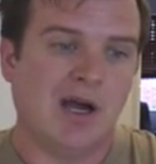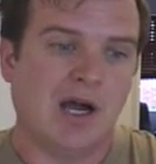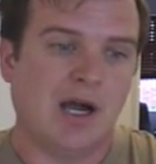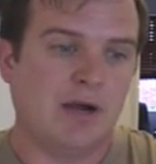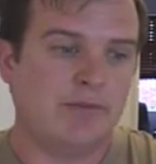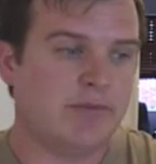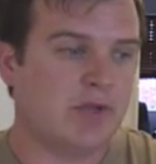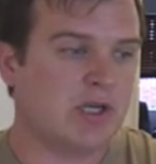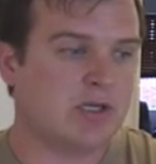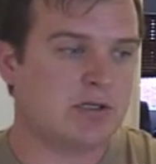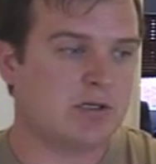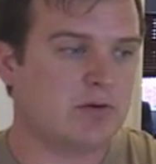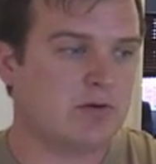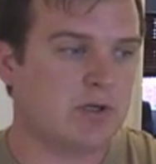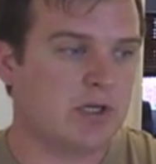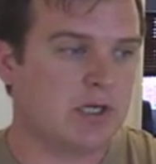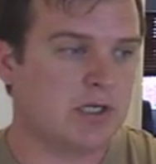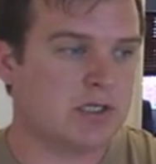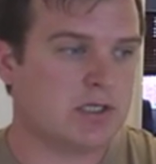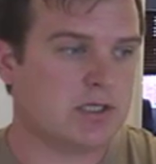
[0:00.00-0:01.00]
I'm not sure
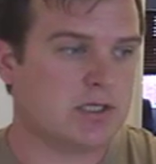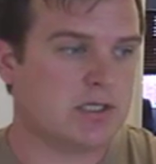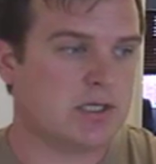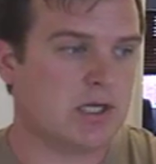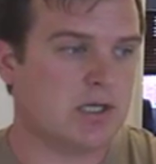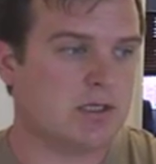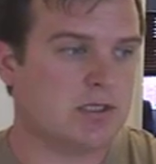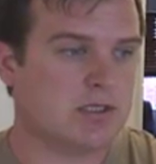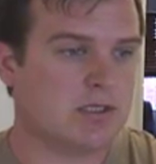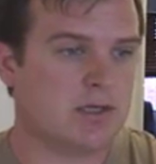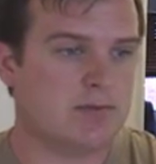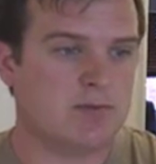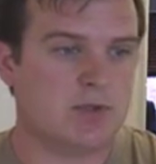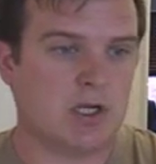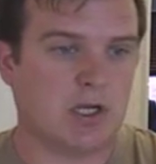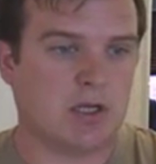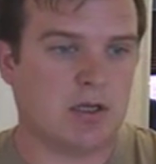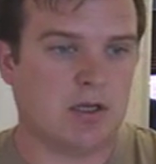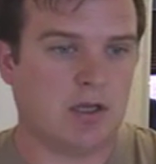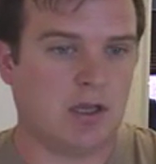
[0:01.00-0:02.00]
what else to say on the
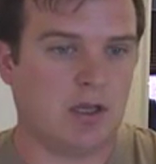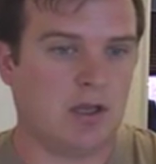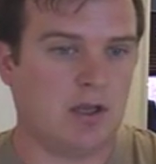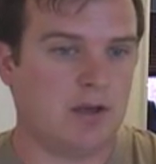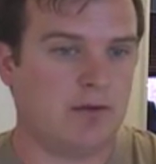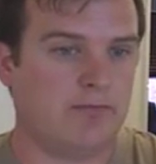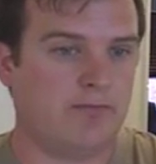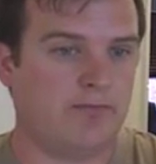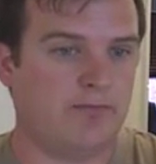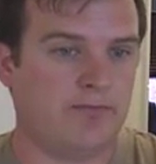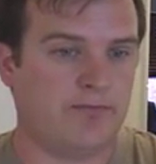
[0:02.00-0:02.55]
subject, and